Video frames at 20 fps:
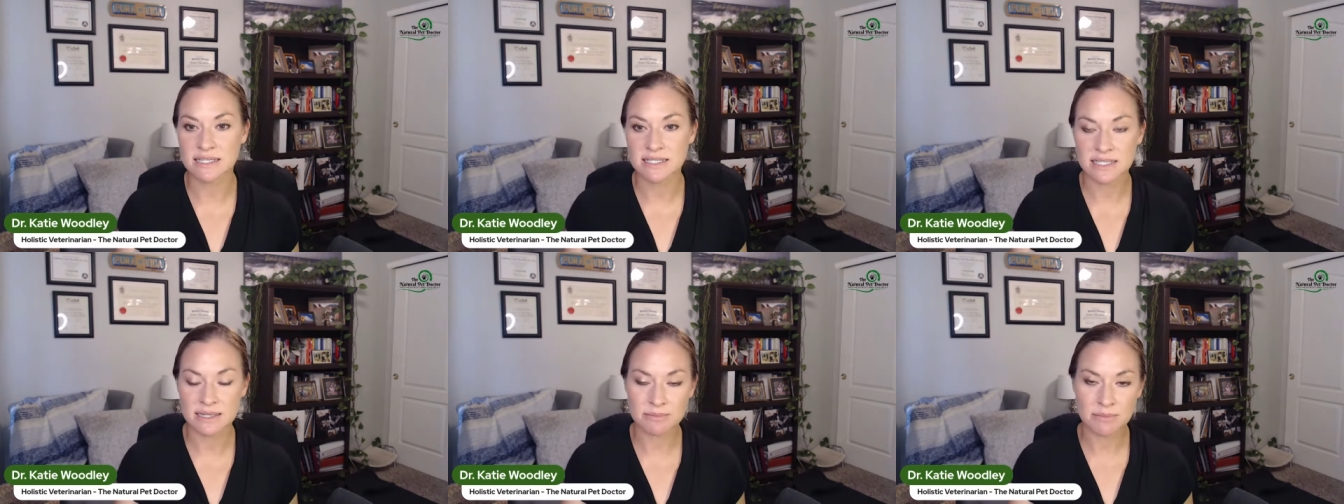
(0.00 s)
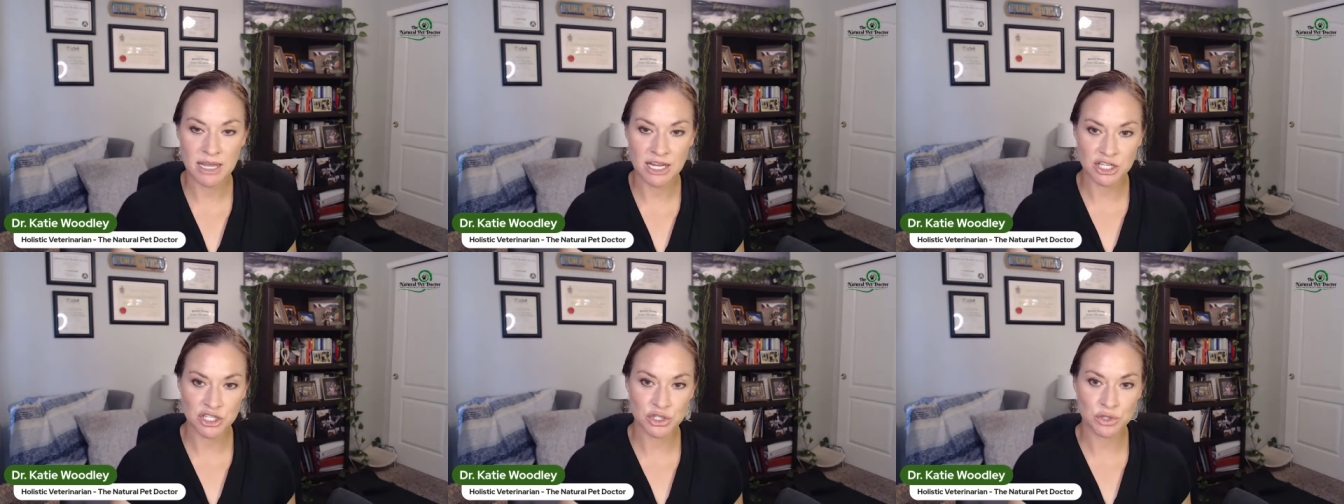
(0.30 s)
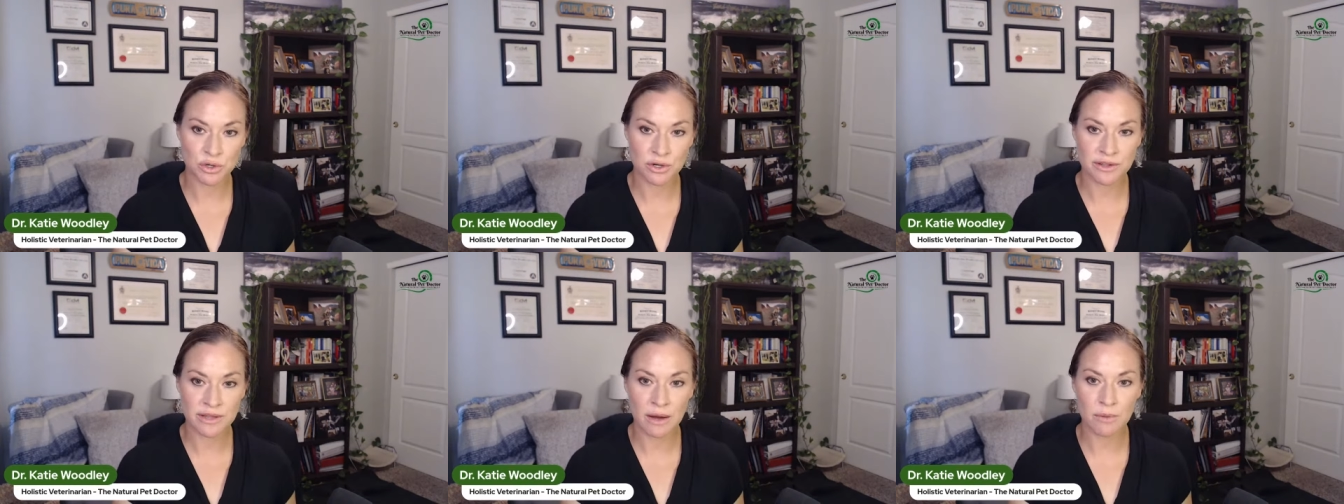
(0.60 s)
to make
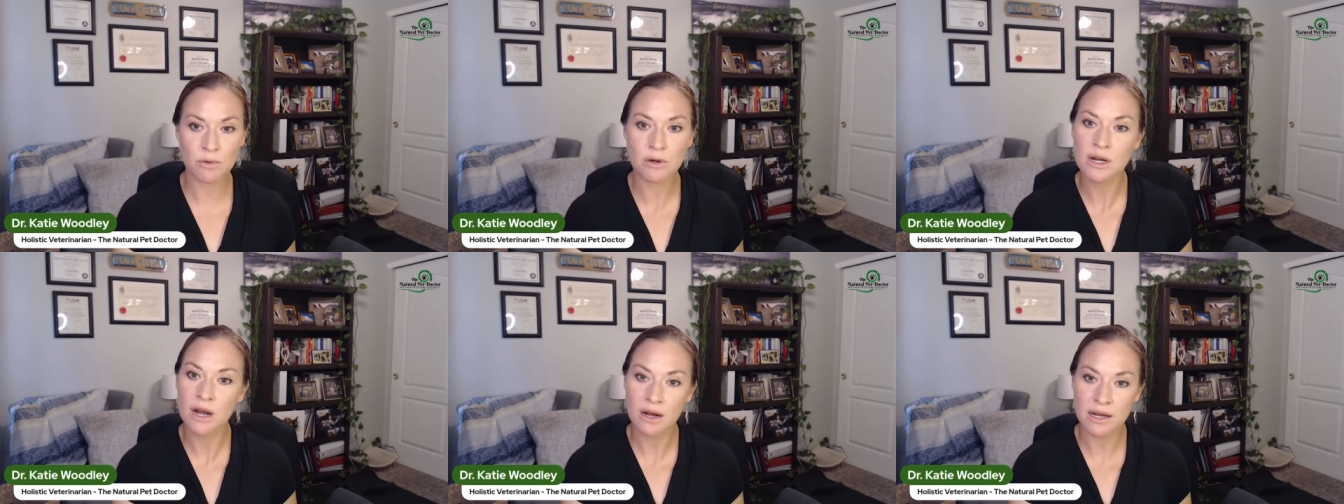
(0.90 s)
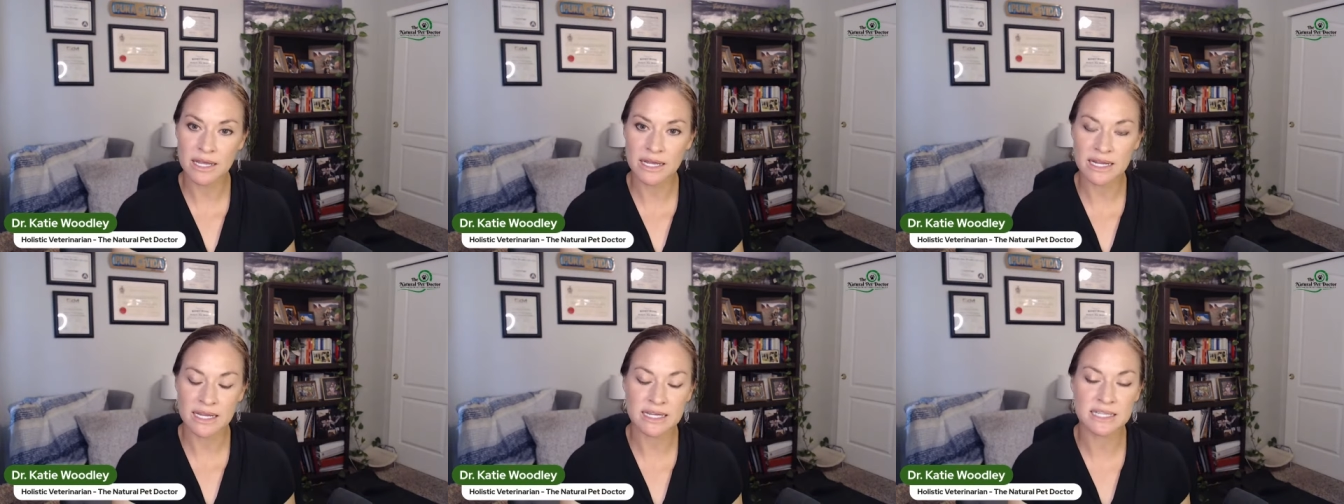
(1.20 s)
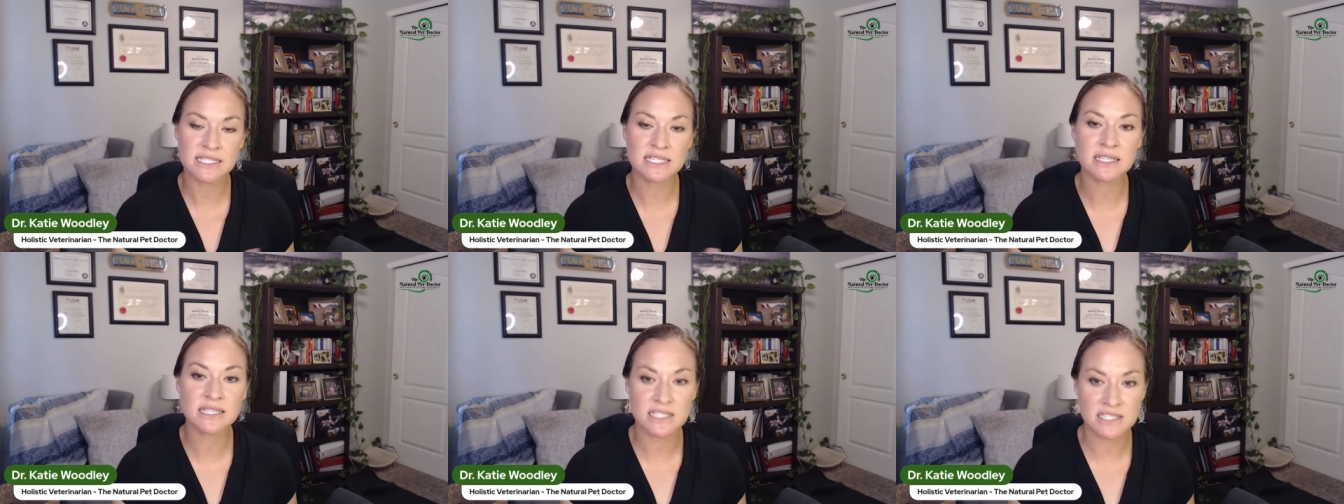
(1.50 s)
sure that we're not getting
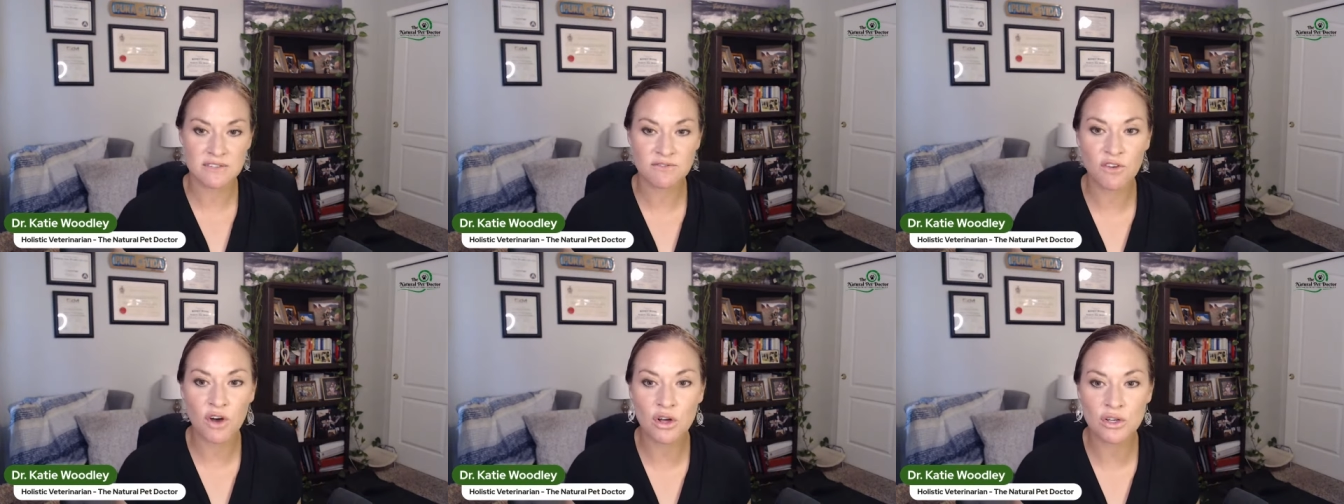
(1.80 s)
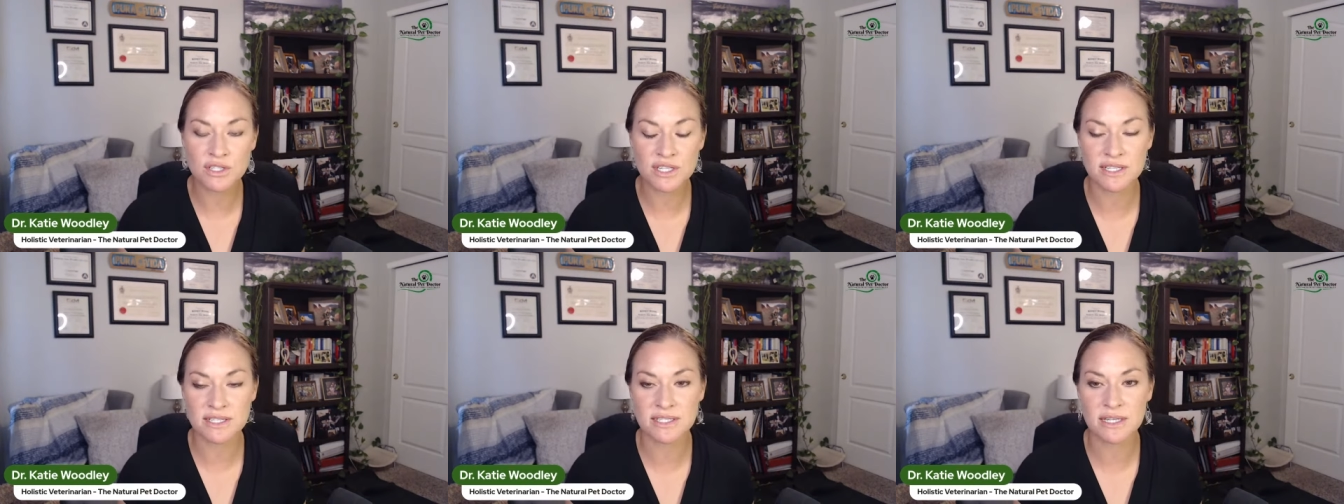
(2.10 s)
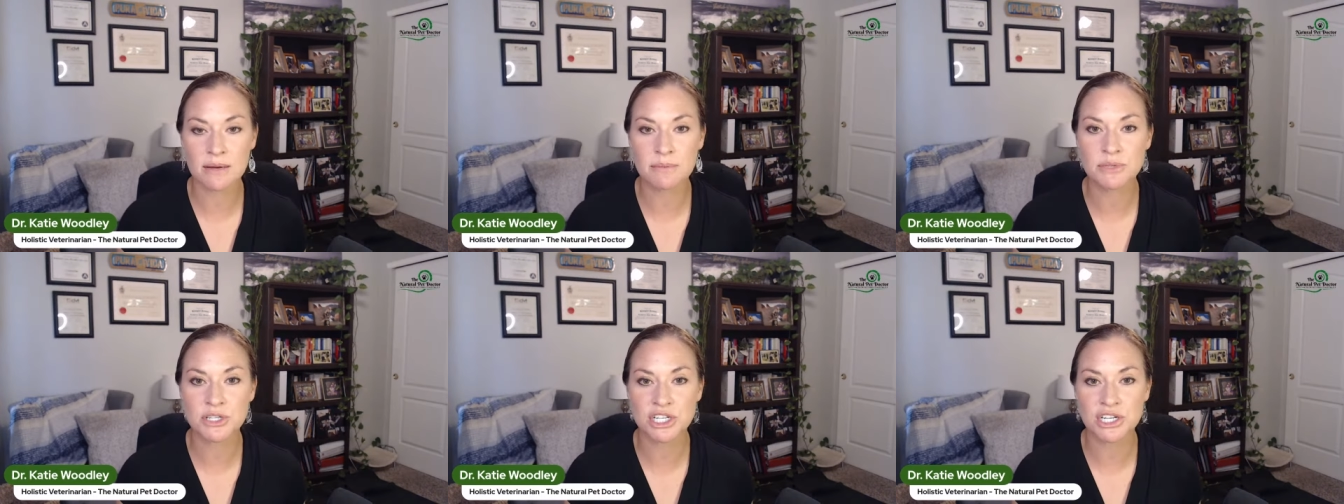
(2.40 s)
into this false
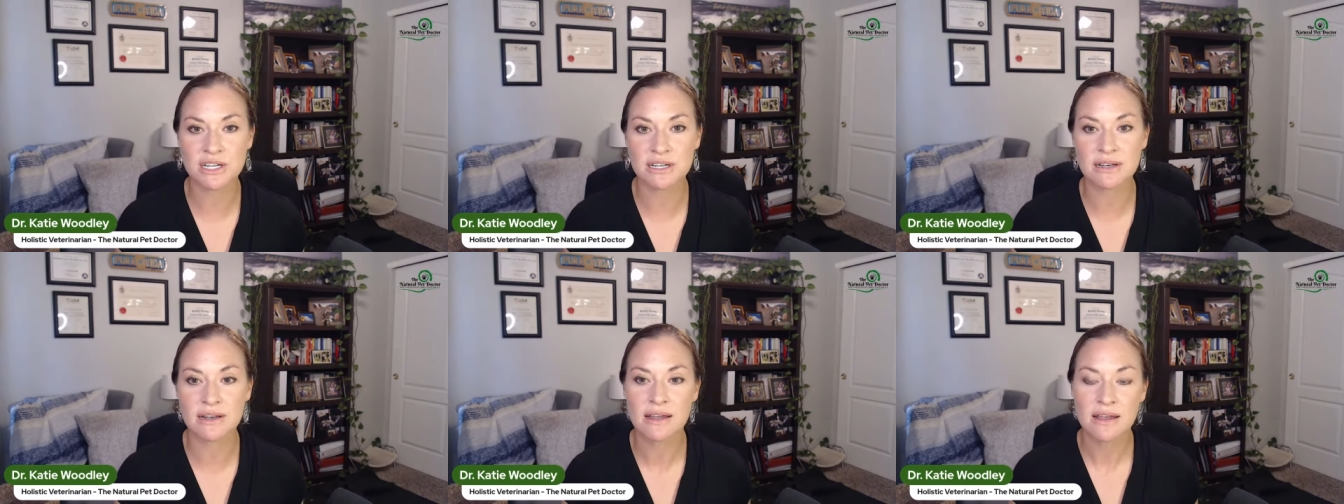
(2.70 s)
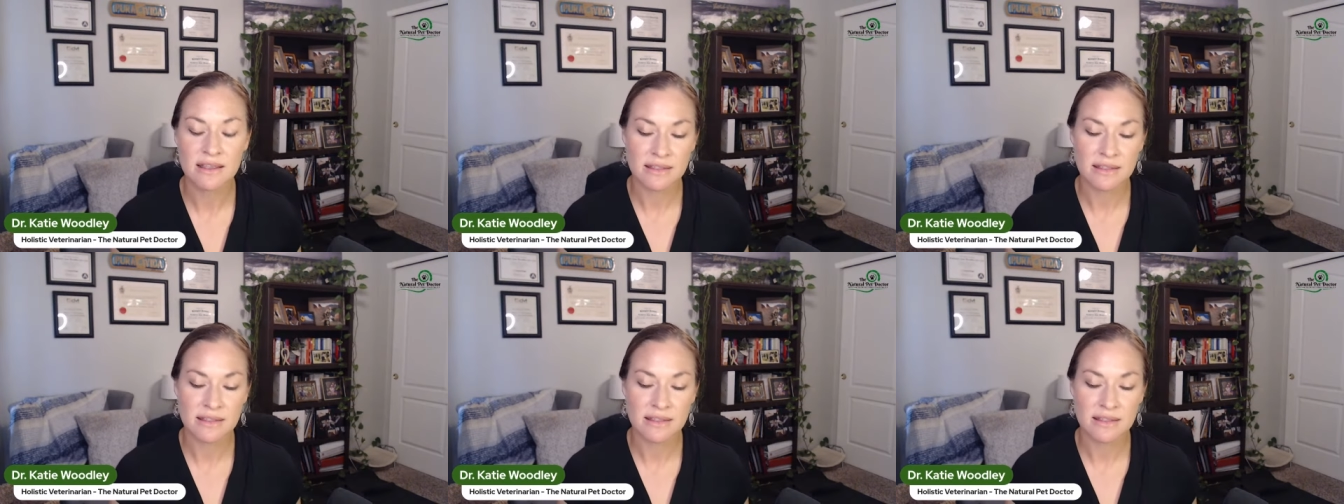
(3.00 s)
assumption